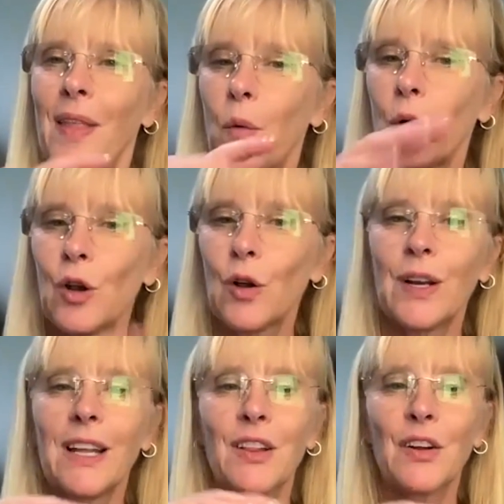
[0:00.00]
they were
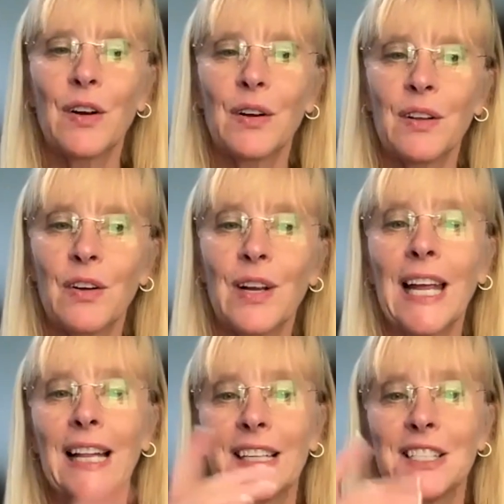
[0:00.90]
learning their
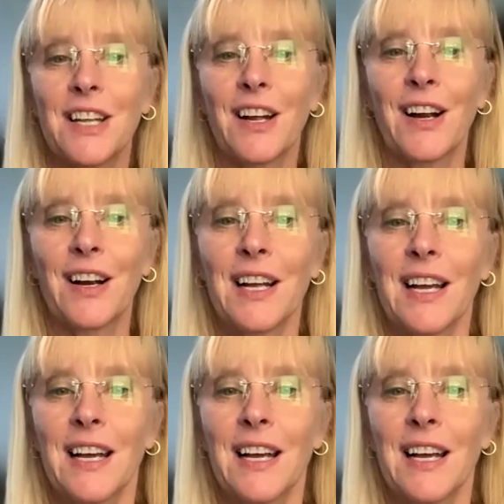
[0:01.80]
English there.